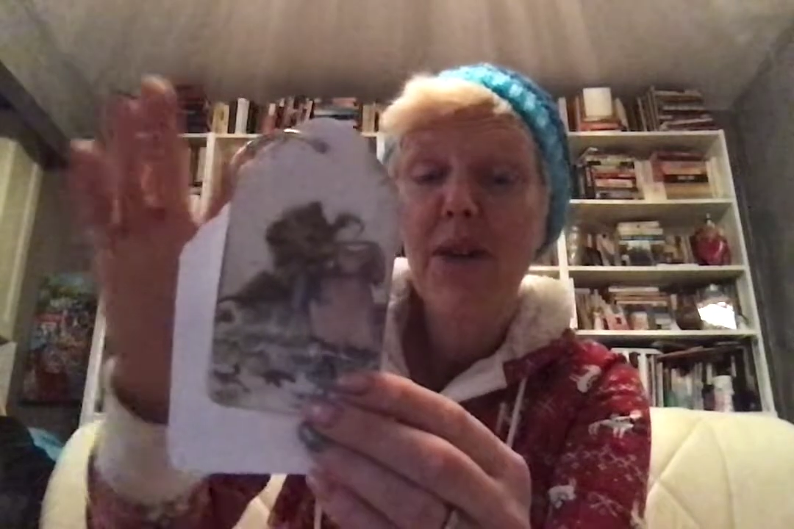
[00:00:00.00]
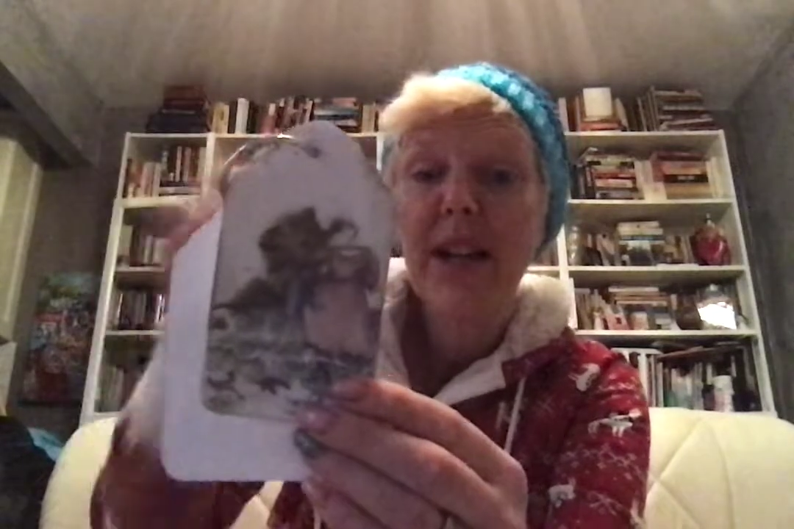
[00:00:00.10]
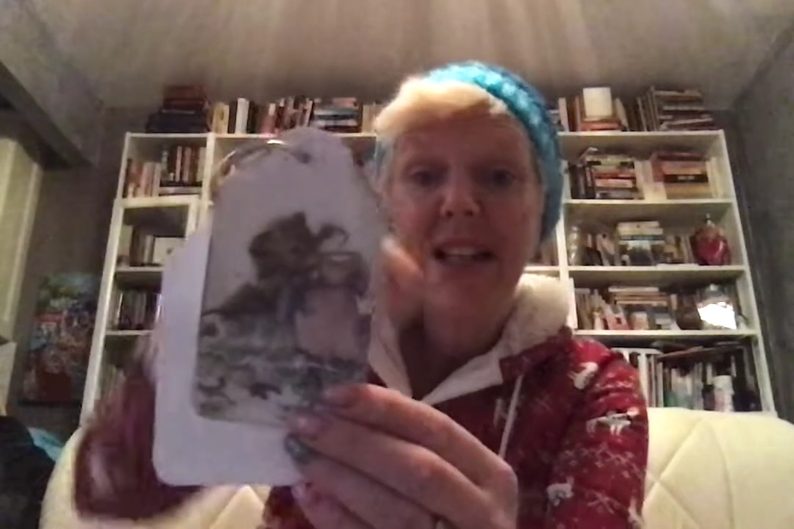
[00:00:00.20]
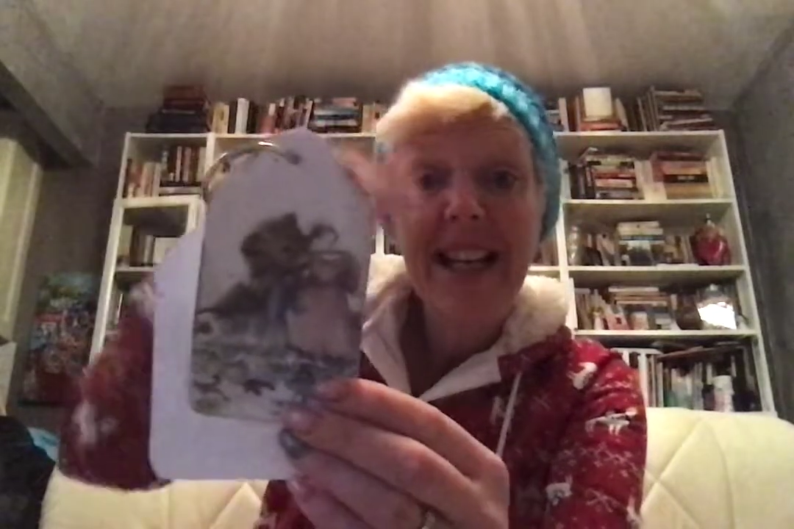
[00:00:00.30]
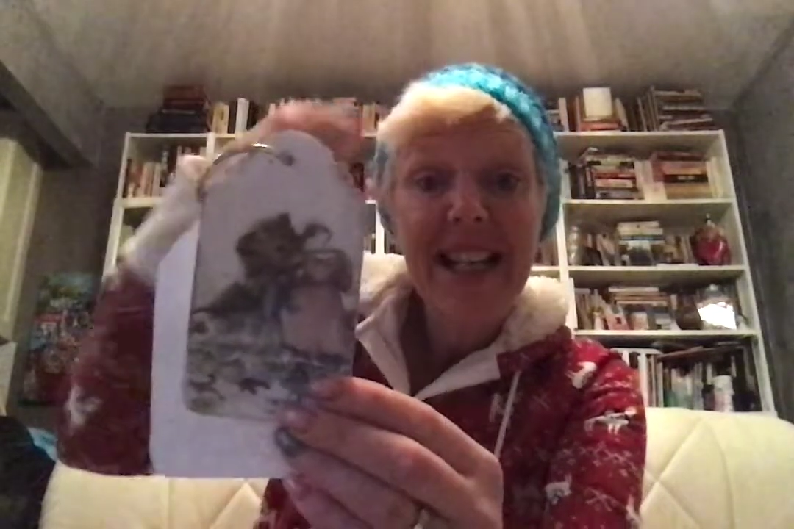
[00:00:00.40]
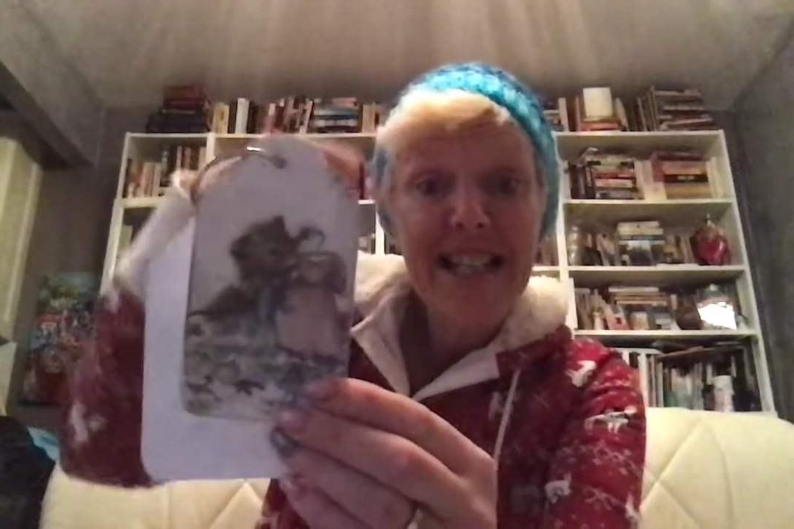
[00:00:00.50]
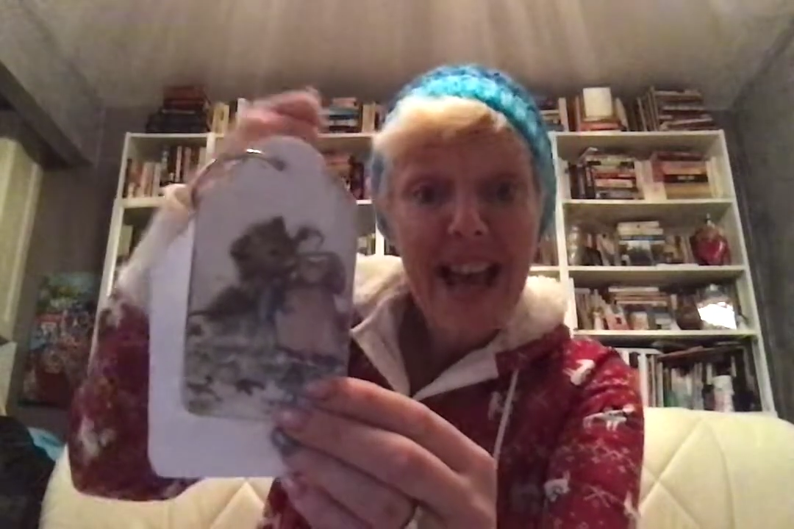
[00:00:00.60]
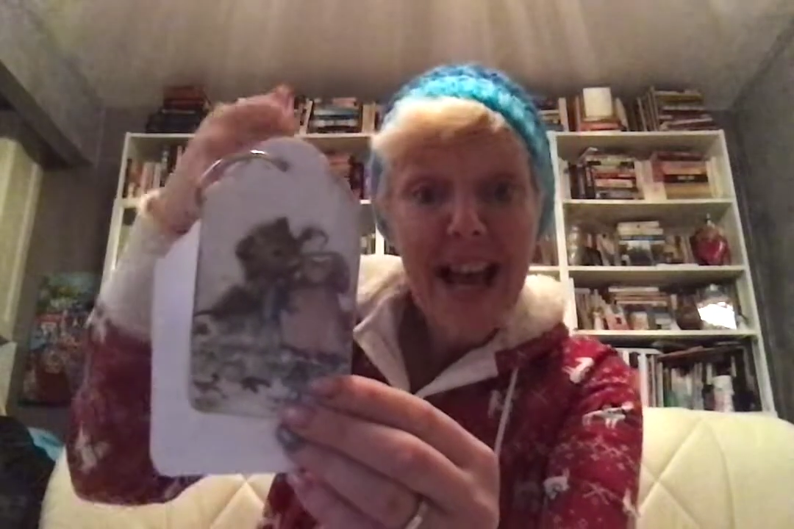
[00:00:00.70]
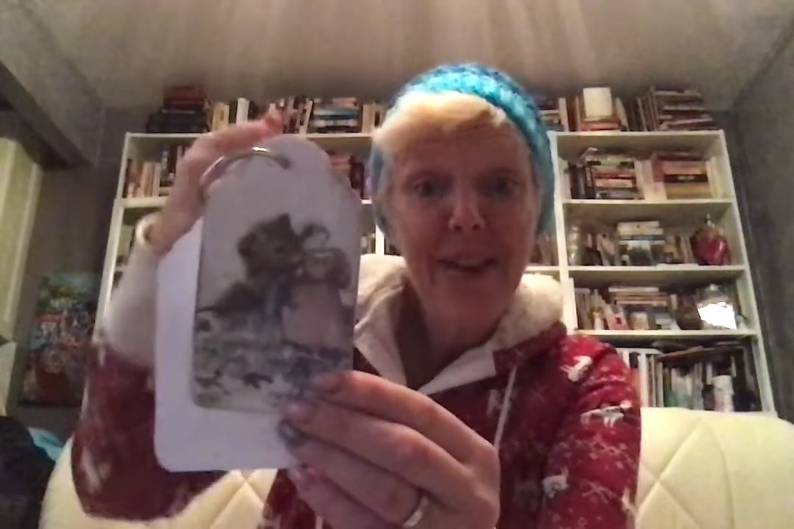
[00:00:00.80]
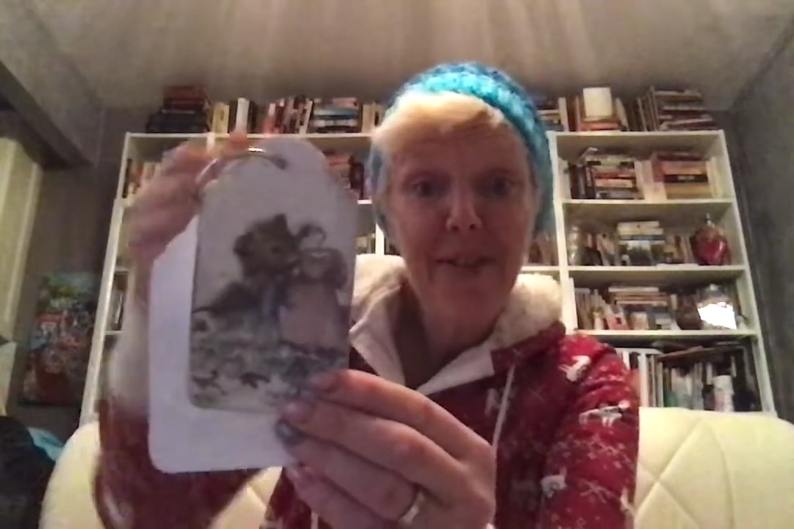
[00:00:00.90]
in like a
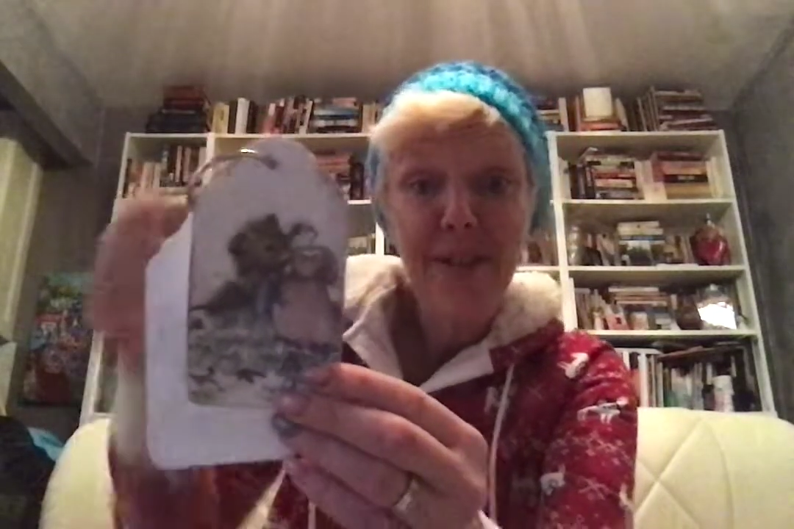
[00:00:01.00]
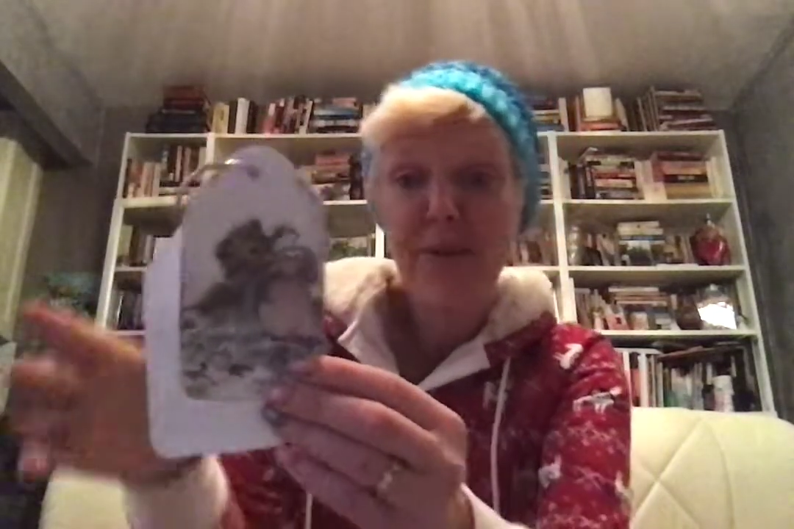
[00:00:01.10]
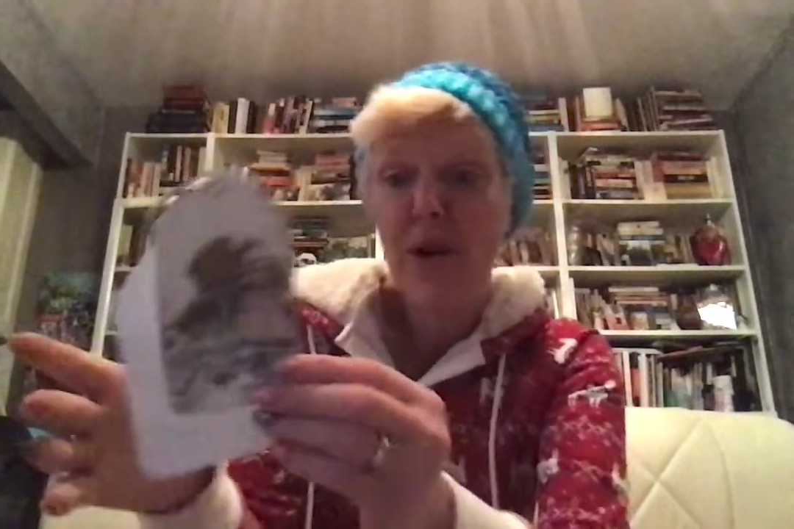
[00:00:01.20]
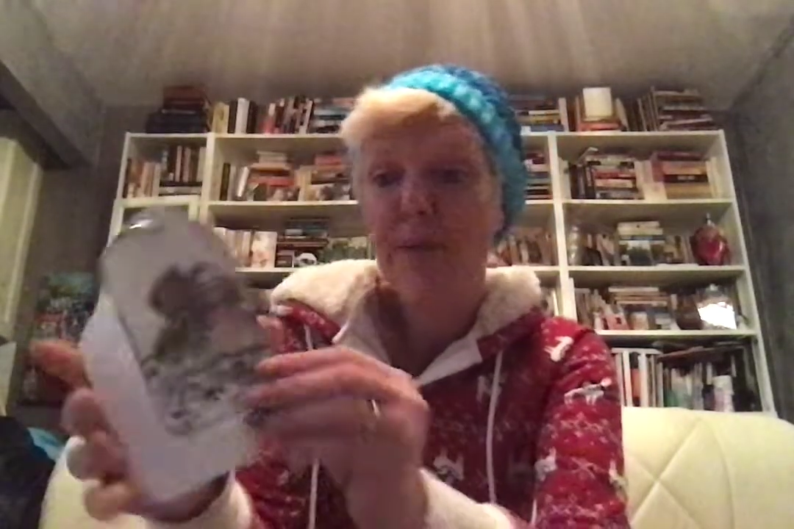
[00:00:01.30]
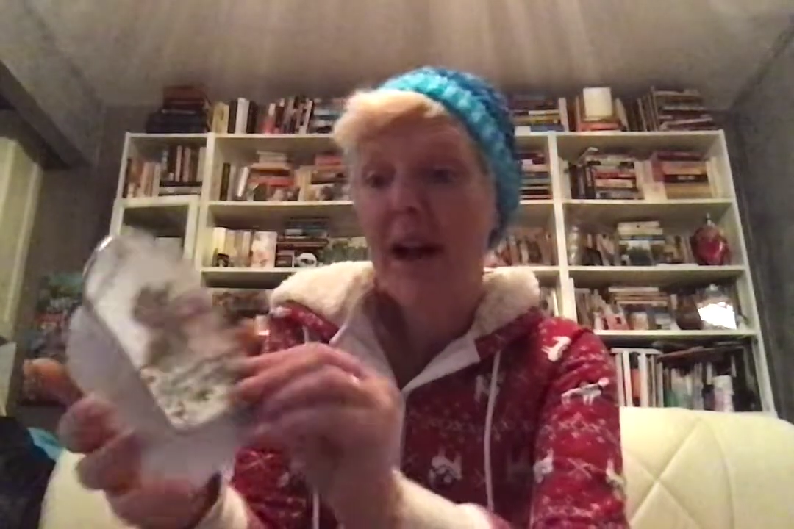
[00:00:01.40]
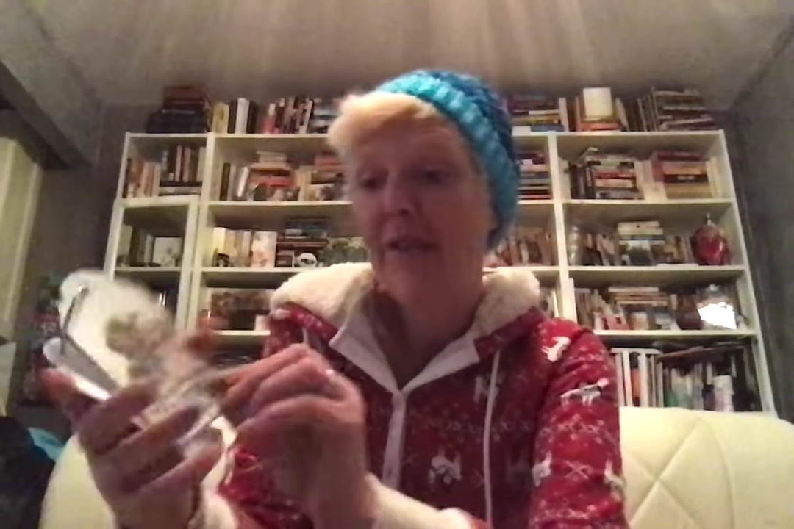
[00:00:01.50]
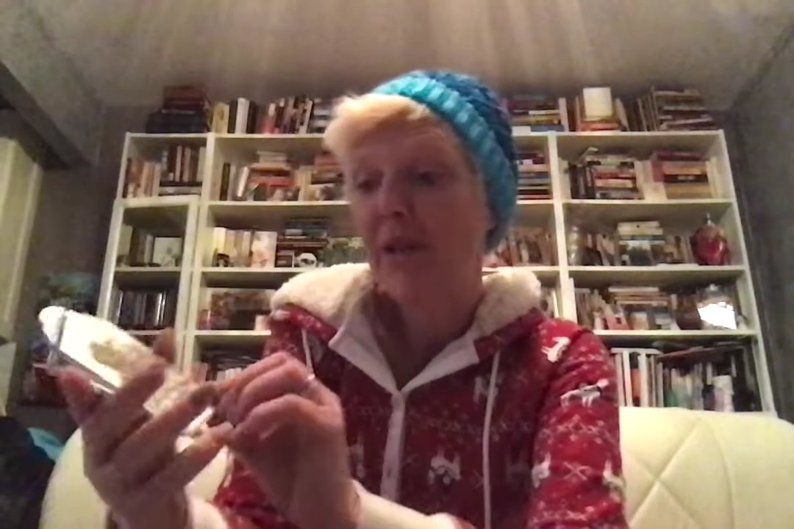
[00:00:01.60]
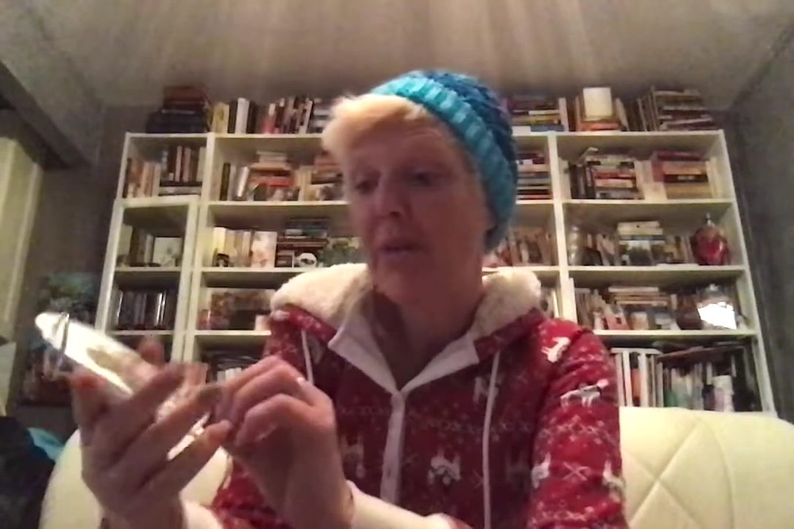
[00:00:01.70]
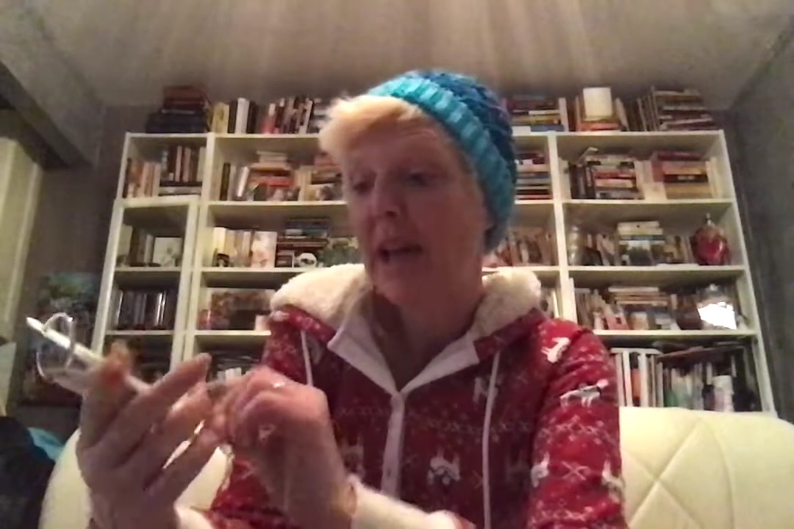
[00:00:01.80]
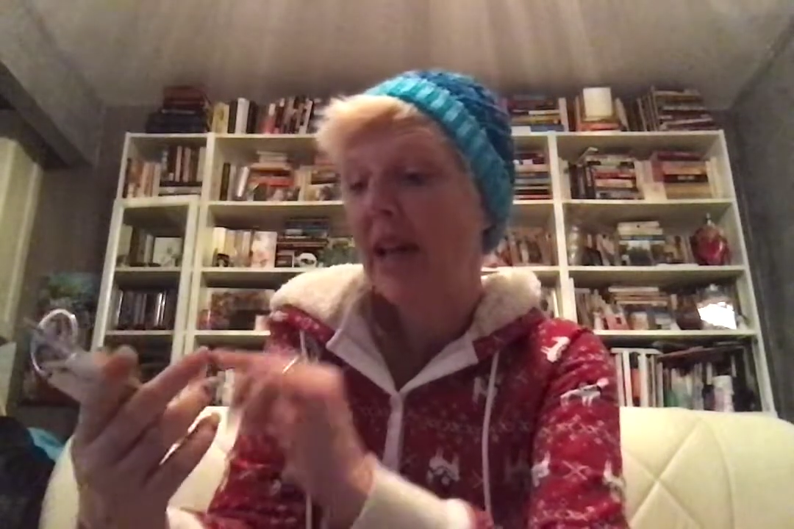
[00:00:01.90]
tag flip format for
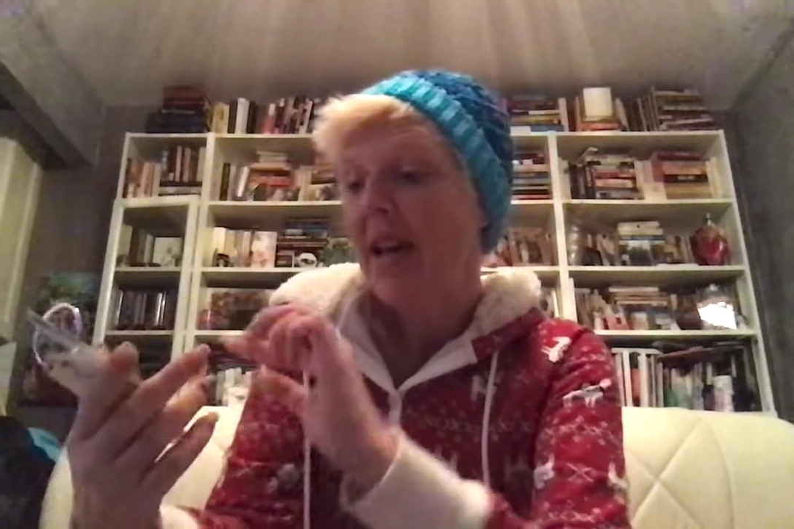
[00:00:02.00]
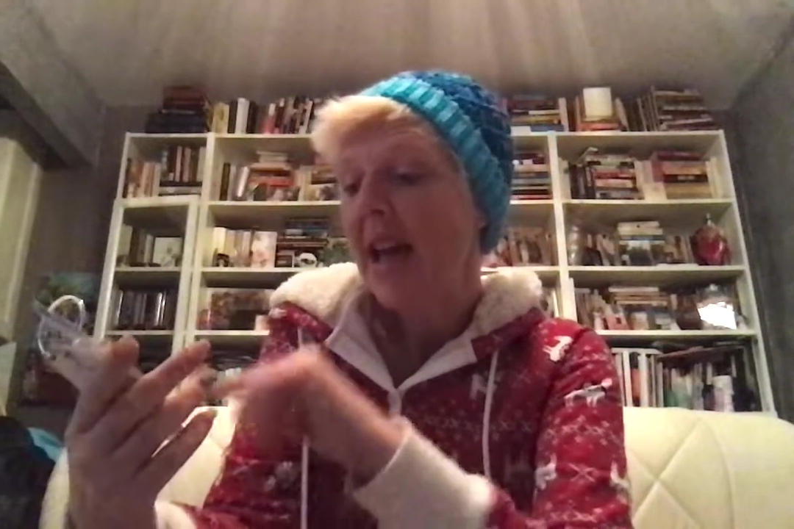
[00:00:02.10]
me,